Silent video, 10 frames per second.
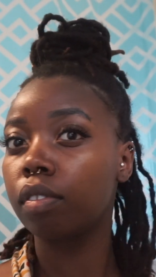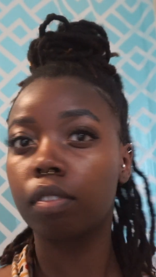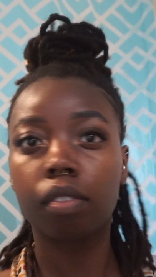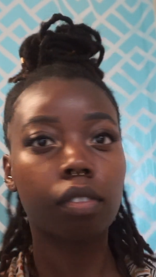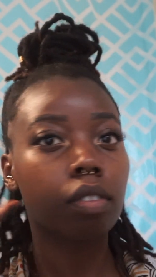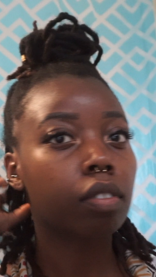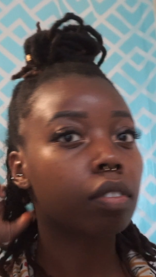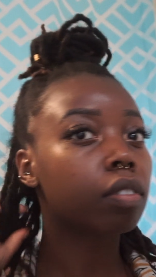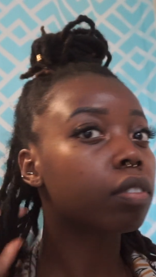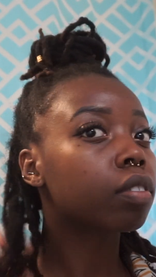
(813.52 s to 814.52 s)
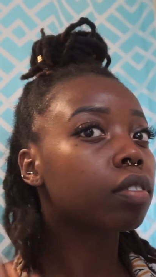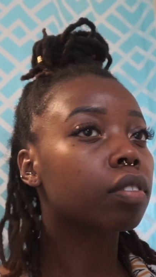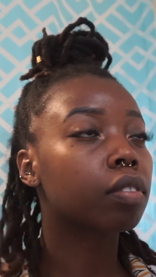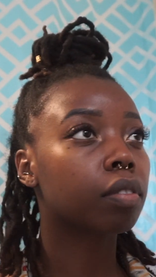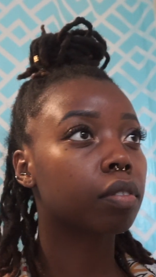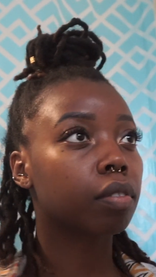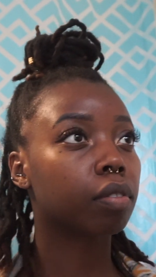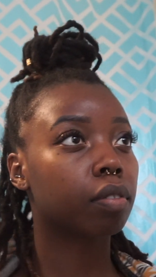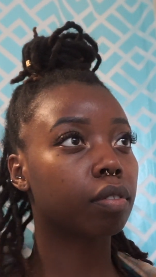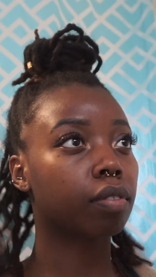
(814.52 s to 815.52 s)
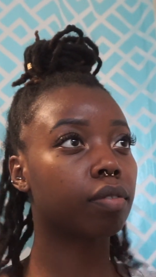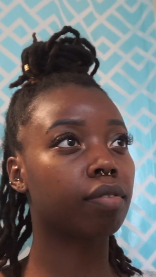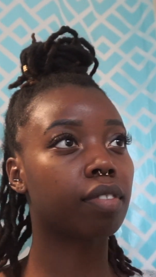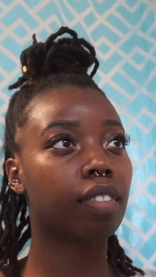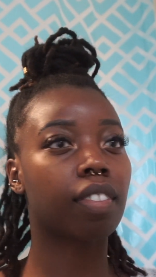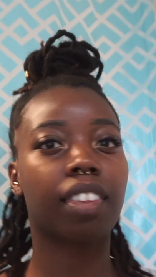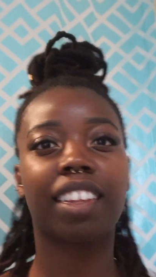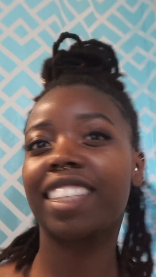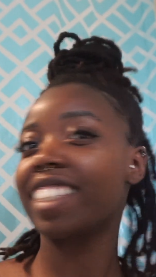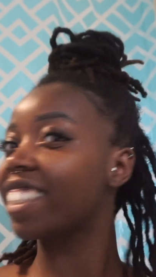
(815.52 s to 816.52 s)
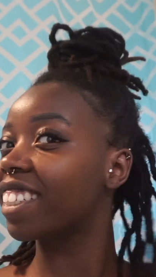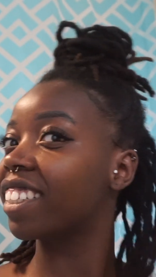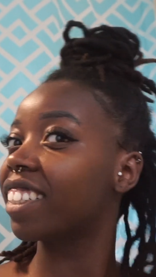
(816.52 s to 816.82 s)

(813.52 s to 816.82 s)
I feel like a princess with this hairstyle. I don't know why.